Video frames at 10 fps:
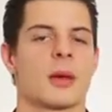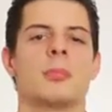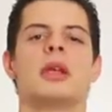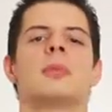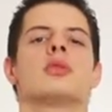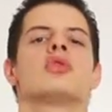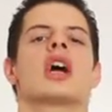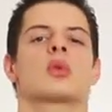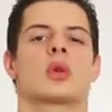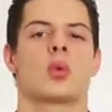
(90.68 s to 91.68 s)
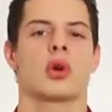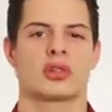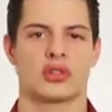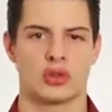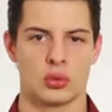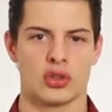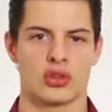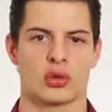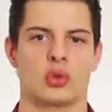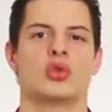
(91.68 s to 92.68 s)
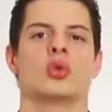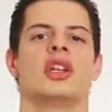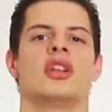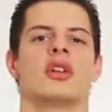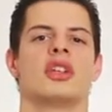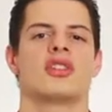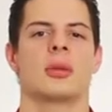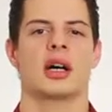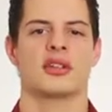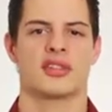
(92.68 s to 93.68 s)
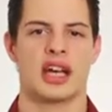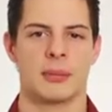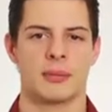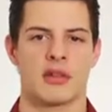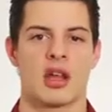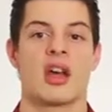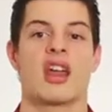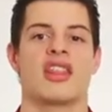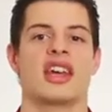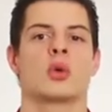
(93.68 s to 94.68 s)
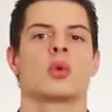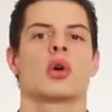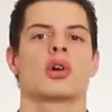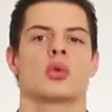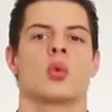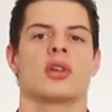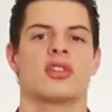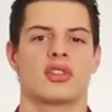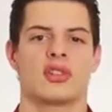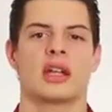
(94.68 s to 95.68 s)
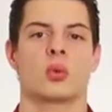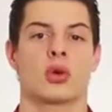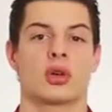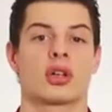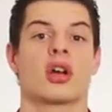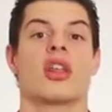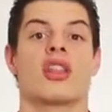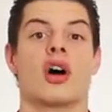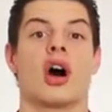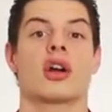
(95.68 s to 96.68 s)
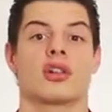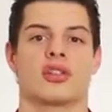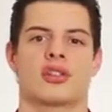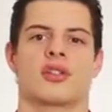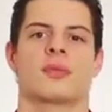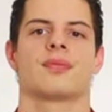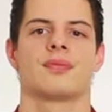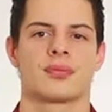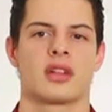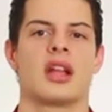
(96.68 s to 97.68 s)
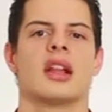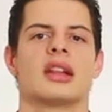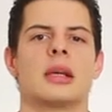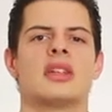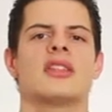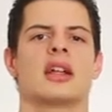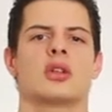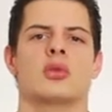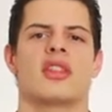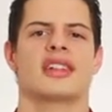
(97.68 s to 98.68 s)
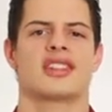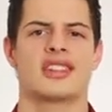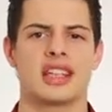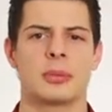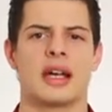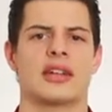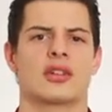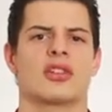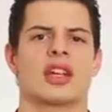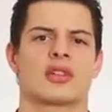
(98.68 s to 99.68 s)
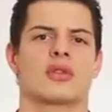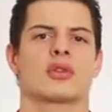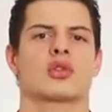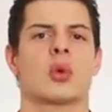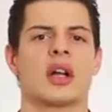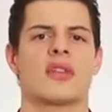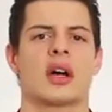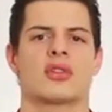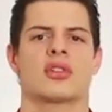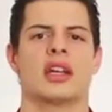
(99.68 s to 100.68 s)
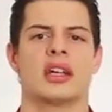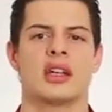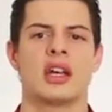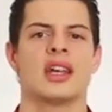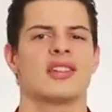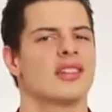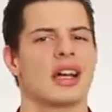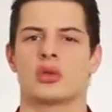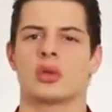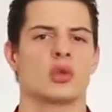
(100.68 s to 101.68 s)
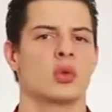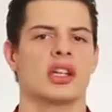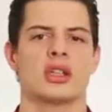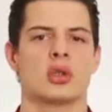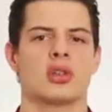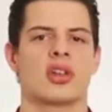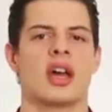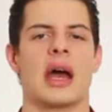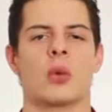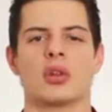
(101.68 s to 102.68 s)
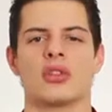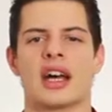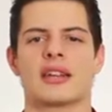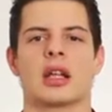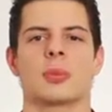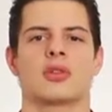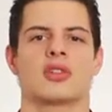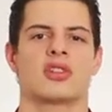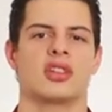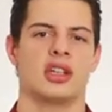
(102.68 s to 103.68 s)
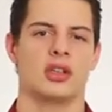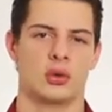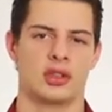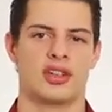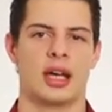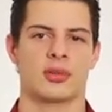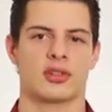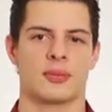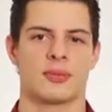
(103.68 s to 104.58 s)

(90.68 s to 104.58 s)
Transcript: People do not reward the students who do it in the least amount of time. They reward the ones that work the hardest. Let me tell you that sitting behind your desk for 12 hours a day is not doing you any good and will not help you succeed in your exams.